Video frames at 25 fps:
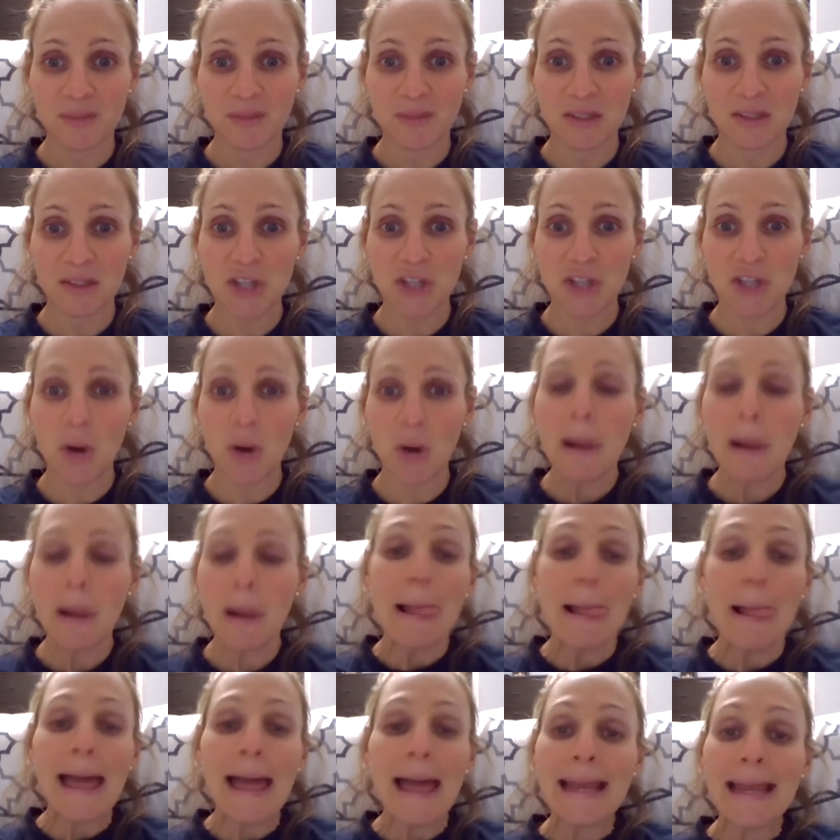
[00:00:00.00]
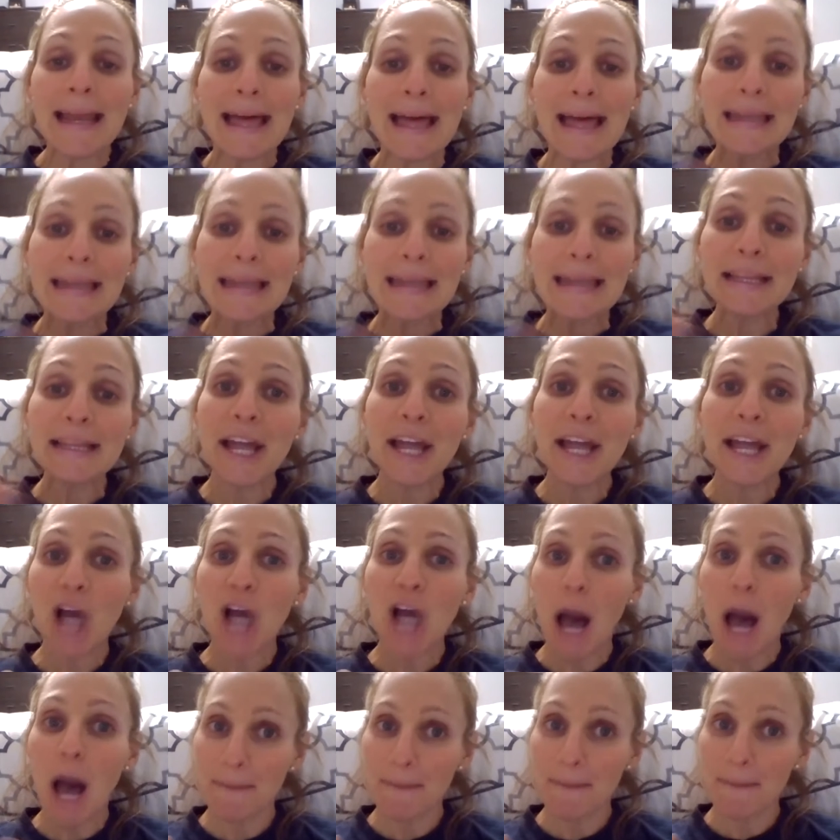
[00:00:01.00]
So, and any like
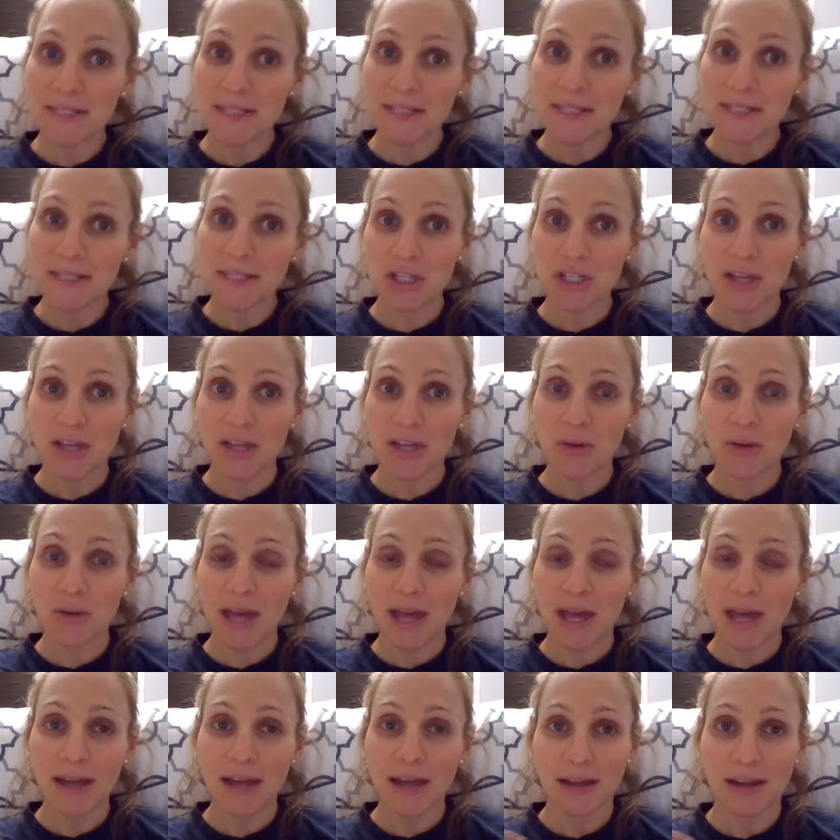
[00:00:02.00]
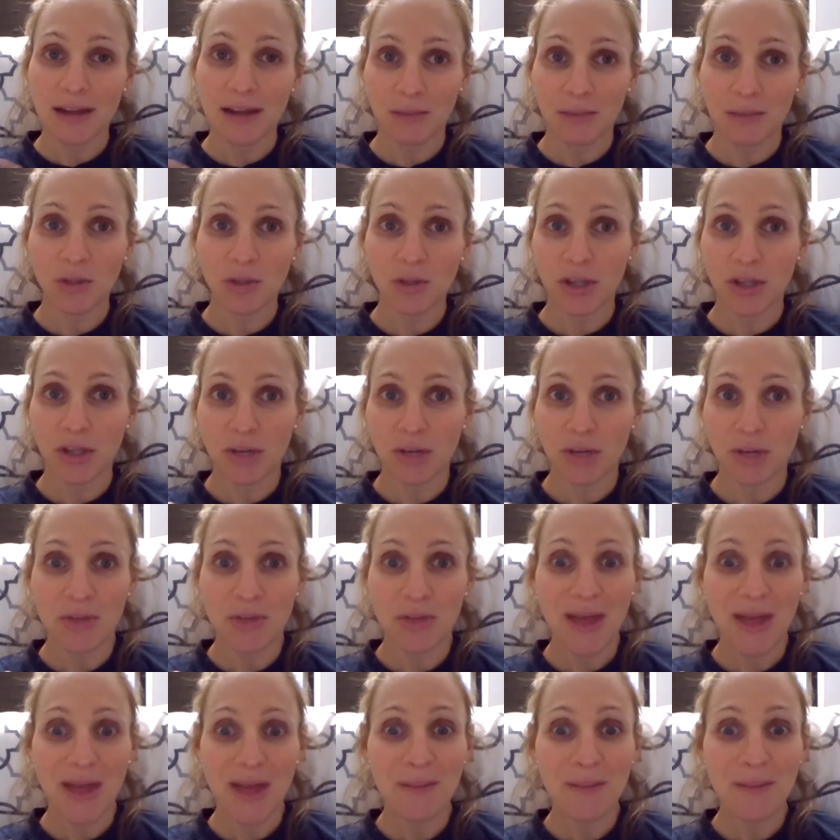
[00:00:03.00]
opposition that you get, I'm really good with
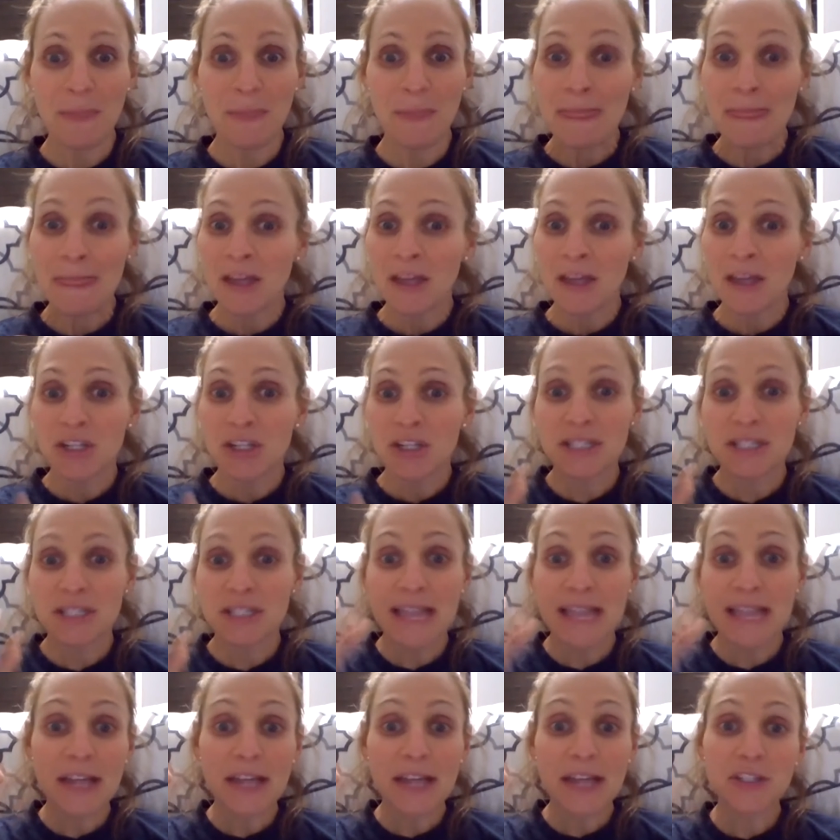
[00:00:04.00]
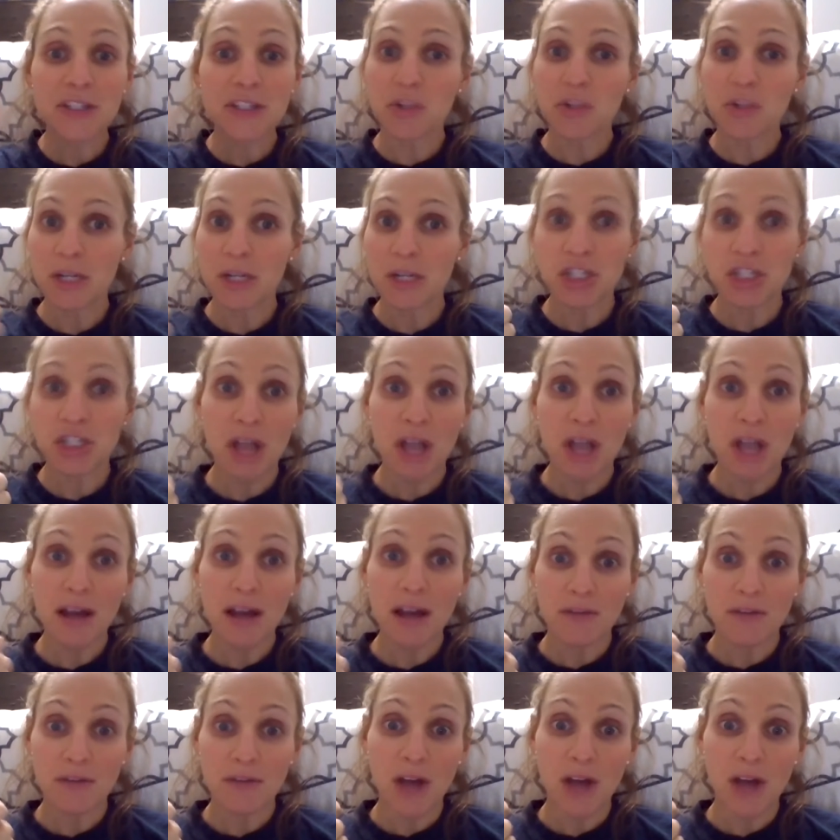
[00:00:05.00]
them. Just take a screenshot of the